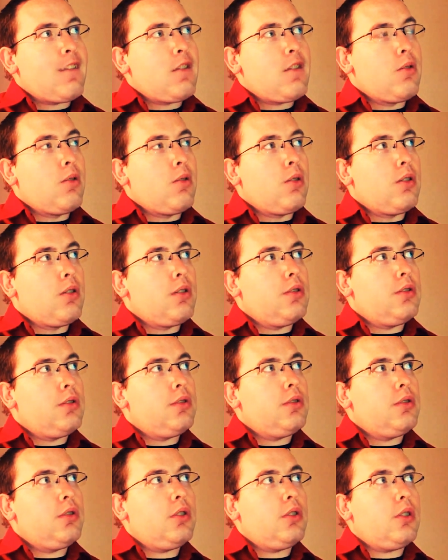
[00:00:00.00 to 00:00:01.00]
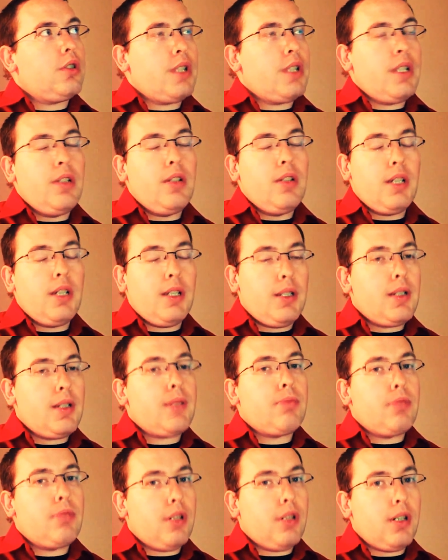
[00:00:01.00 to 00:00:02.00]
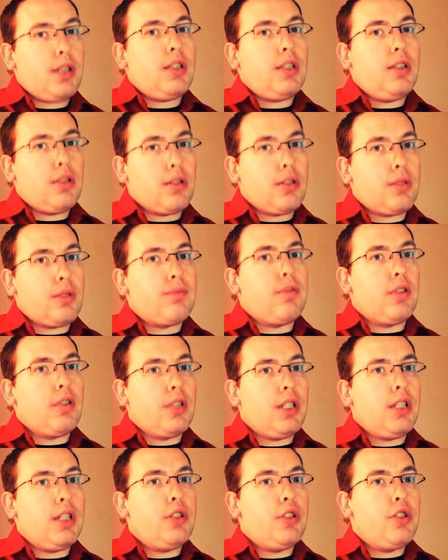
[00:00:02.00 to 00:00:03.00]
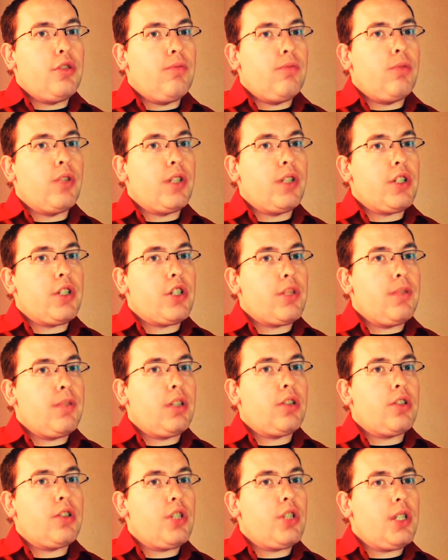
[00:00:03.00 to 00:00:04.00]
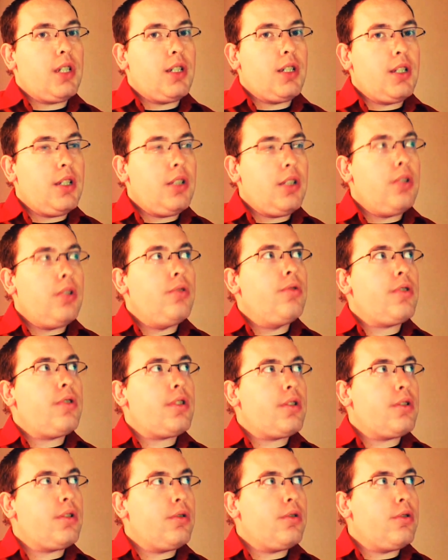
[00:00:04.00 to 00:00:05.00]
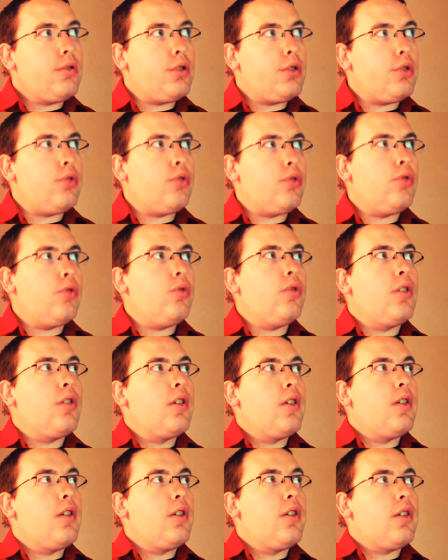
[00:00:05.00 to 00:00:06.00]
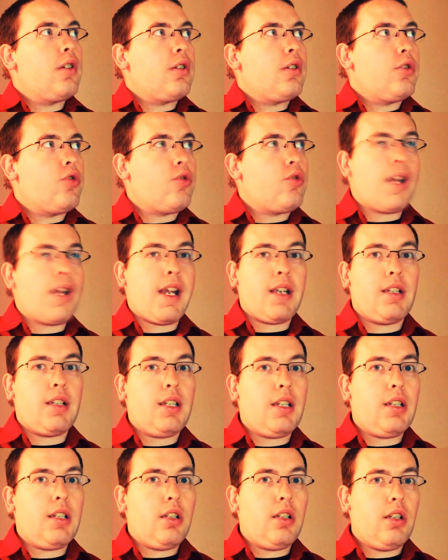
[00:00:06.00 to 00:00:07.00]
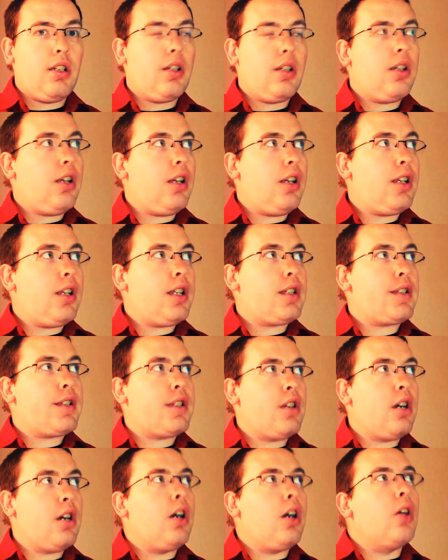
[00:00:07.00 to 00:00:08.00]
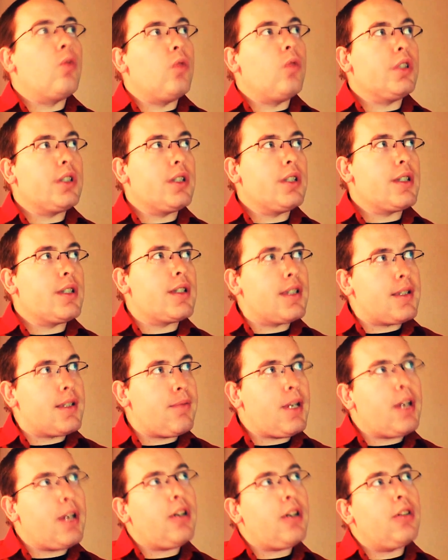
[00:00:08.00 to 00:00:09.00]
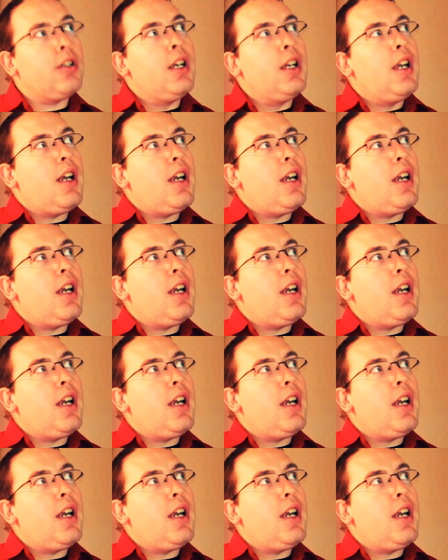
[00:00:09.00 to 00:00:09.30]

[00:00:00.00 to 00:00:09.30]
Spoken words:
Or are they going to end up clocking her for looking too boyish because she continues to do drag king? And that's not what this is about.